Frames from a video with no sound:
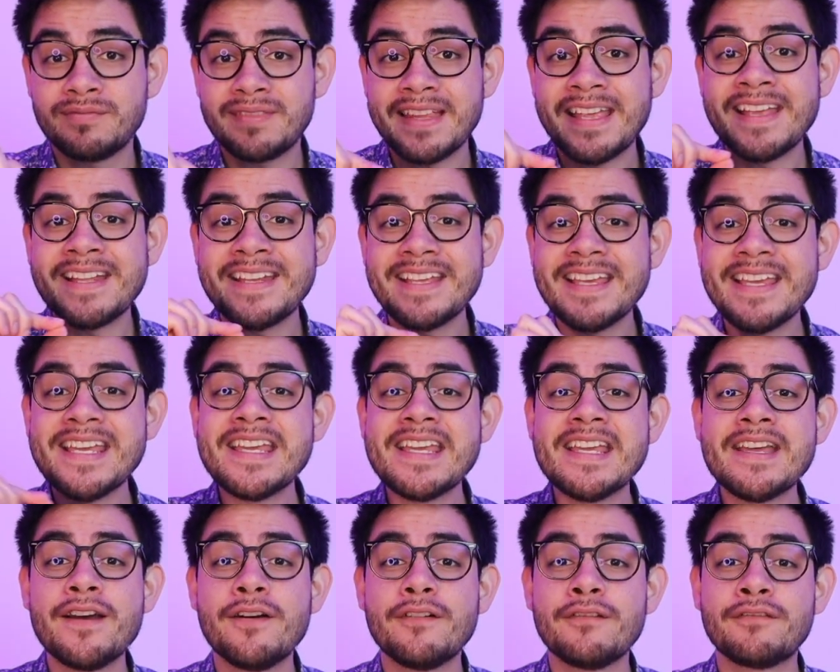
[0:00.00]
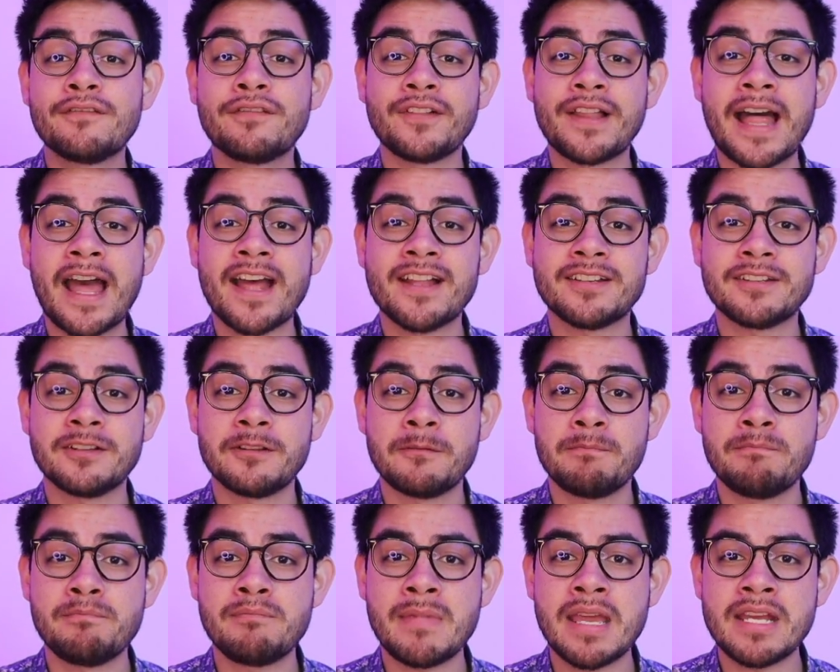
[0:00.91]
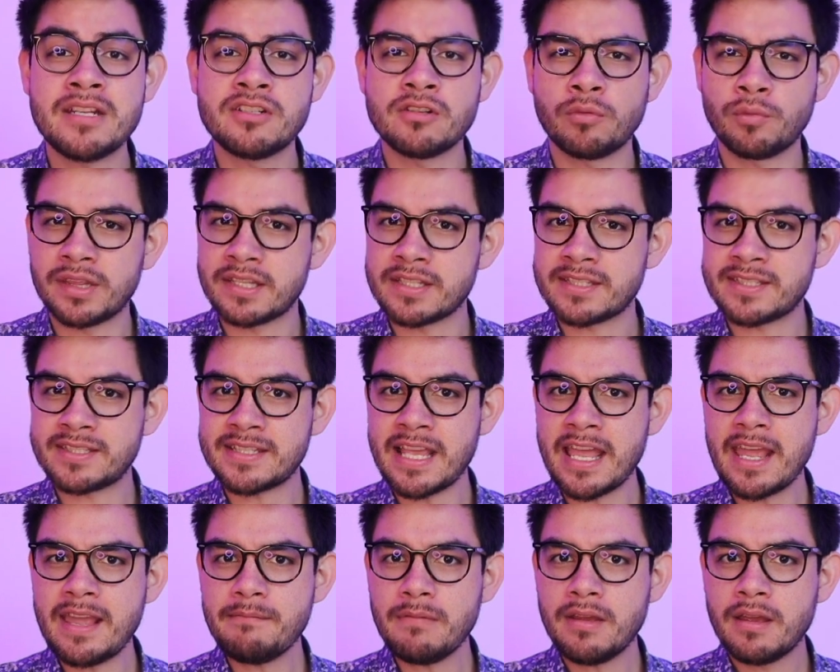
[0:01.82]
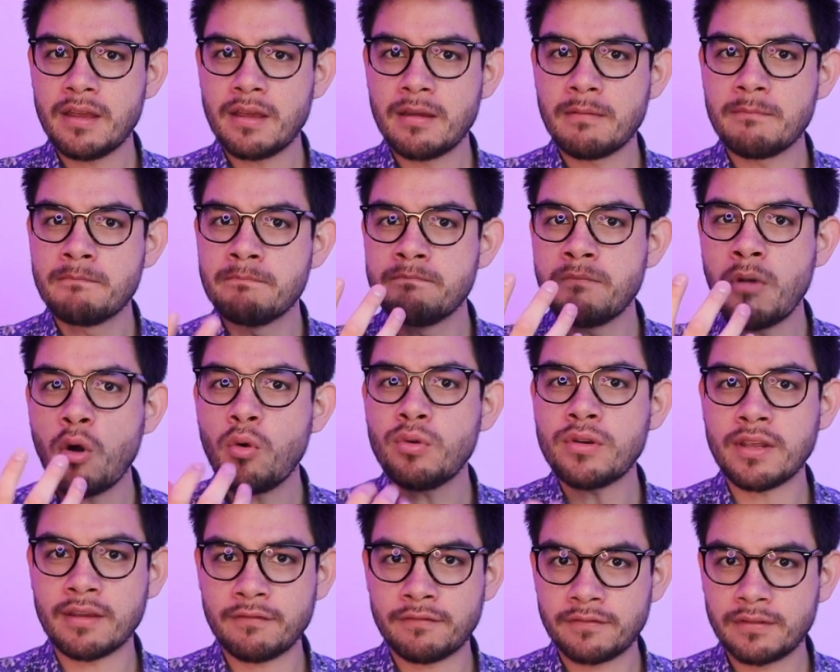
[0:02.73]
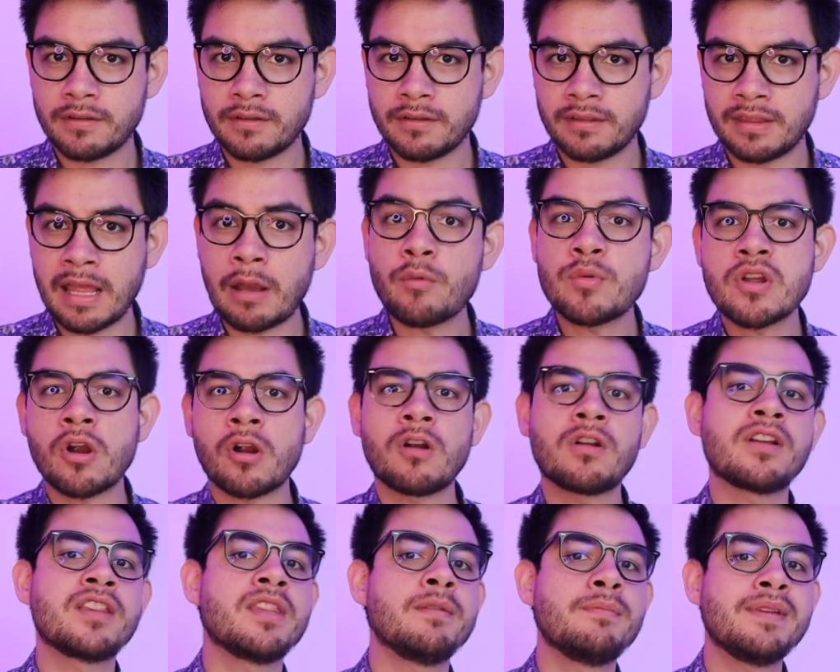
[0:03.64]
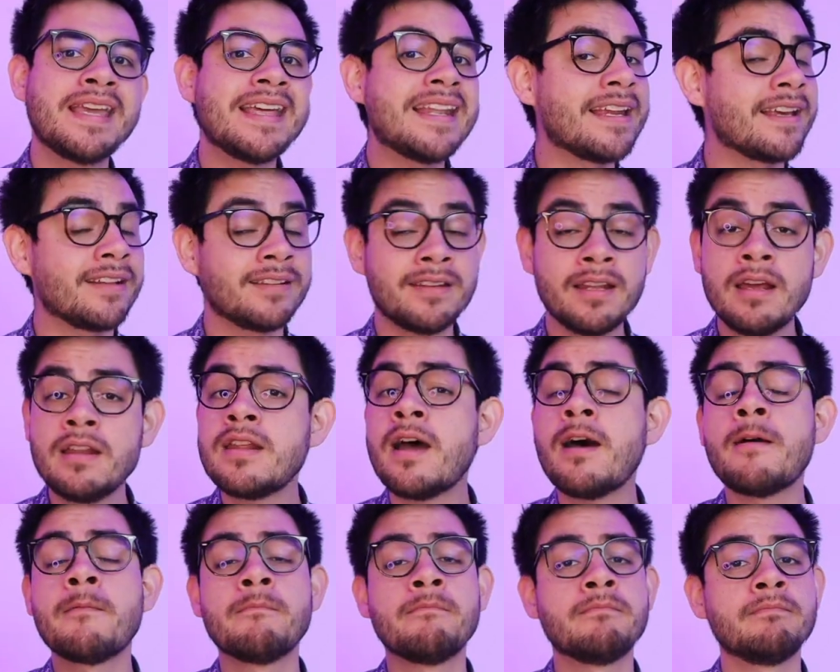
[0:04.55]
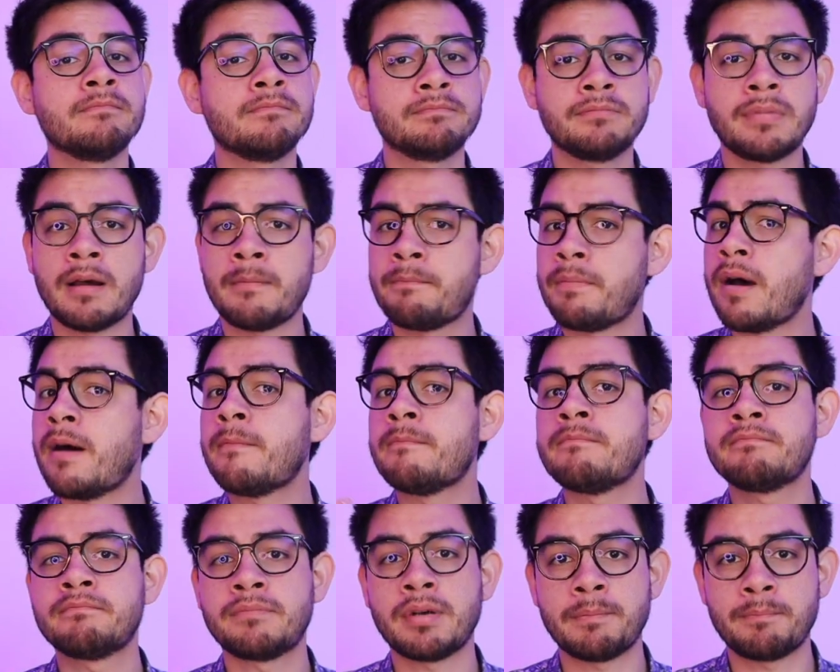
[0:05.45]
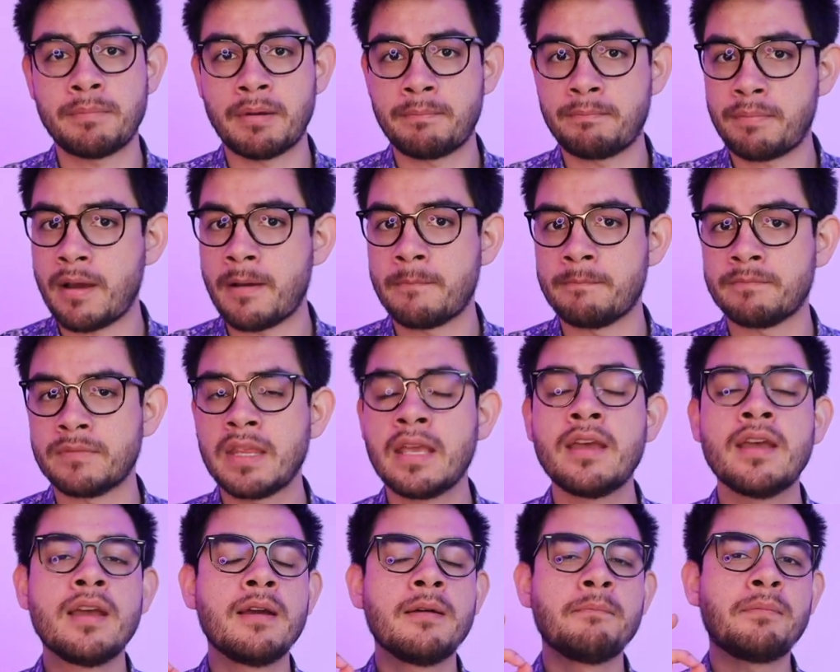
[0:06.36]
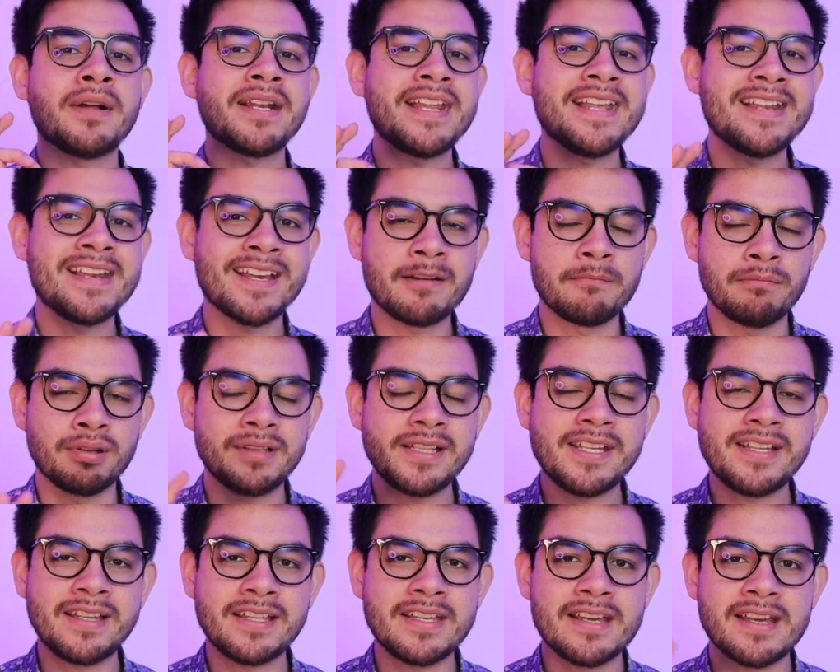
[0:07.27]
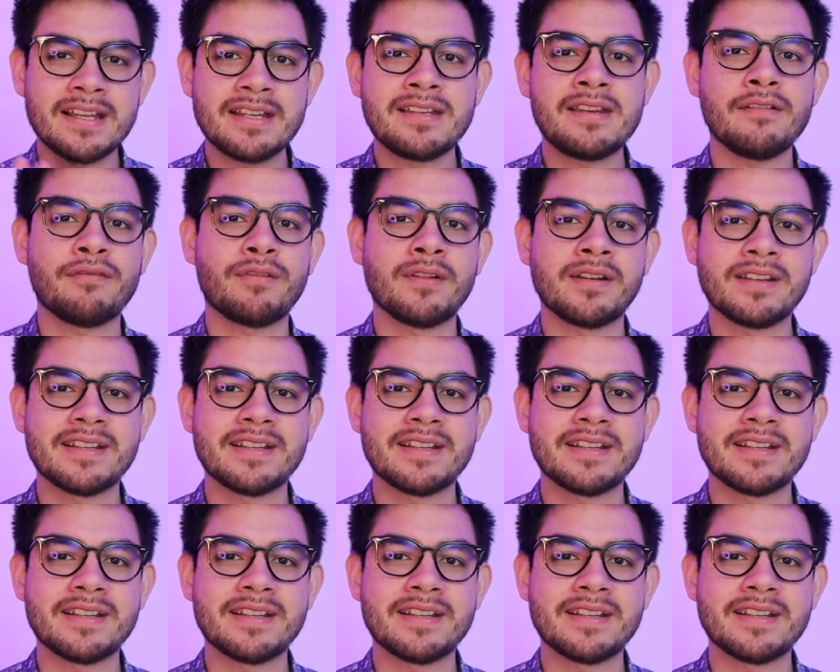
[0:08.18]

in E flat major with the same motive that we heard at the beginning, da-dum, ba-bum, ba-ba-bum, but in a completely different